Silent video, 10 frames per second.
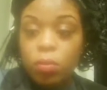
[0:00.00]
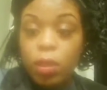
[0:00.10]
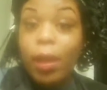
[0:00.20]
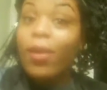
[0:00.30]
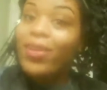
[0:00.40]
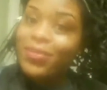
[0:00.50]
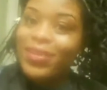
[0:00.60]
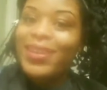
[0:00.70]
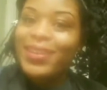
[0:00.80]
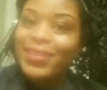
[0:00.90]
without all
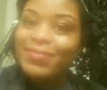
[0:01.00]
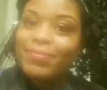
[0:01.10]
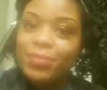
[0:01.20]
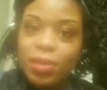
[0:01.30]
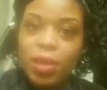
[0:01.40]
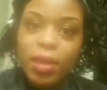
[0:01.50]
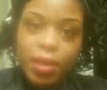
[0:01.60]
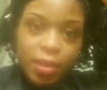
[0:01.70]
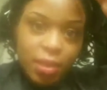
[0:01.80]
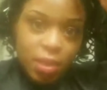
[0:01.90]
the flaking.
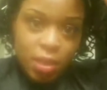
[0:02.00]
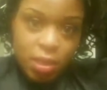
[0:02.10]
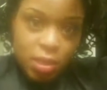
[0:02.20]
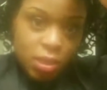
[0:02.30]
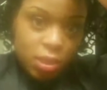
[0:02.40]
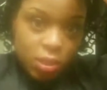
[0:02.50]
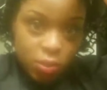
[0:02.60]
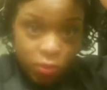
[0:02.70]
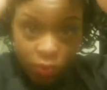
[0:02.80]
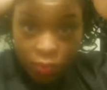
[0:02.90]
Okay,
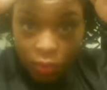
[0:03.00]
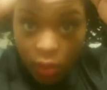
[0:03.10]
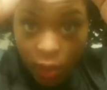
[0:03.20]
so